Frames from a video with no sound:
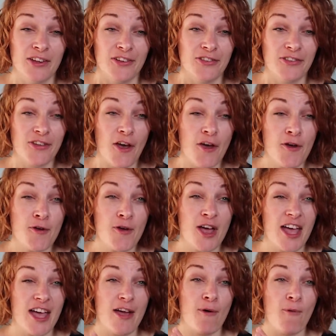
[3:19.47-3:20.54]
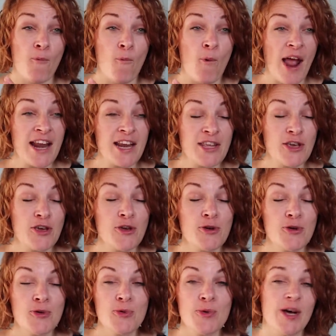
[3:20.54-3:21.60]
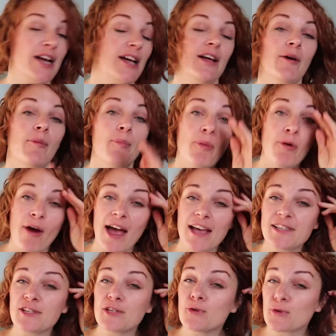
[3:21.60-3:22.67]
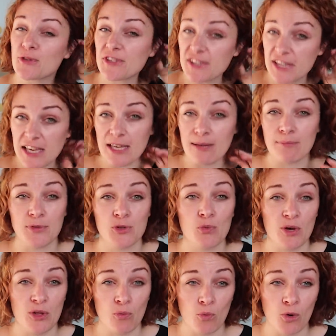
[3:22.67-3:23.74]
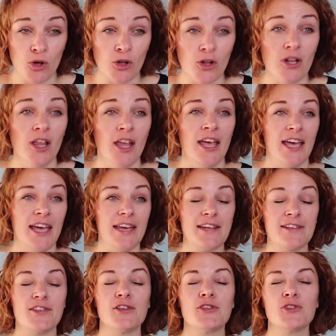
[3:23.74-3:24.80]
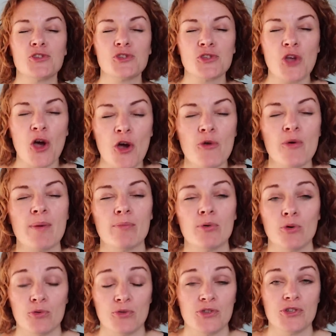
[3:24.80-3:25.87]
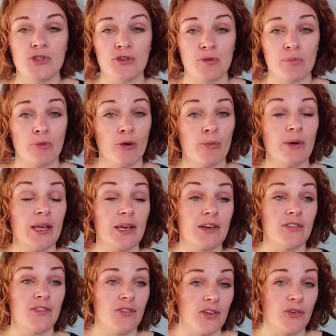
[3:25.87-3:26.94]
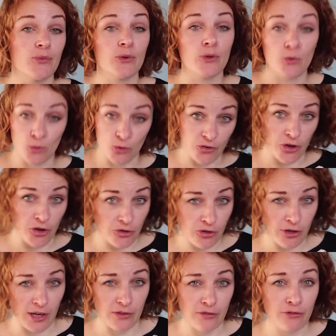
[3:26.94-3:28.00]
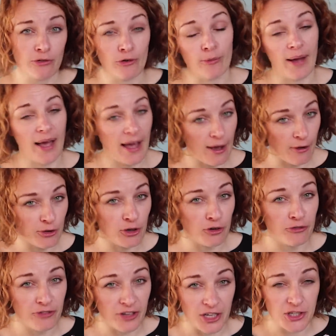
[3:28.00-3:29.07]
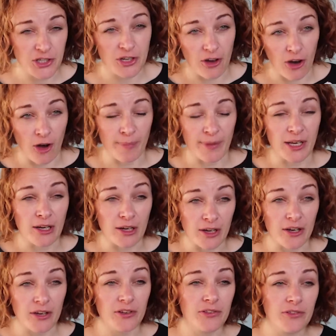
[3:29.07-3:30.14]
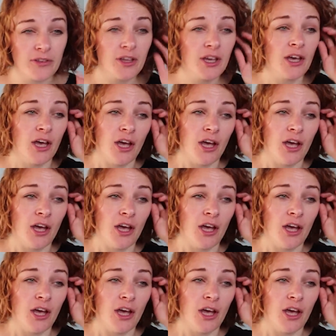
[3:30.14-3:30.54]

So when you press your seams with wool, it is so important to do them properly, because this will also transform how your finished garment looks.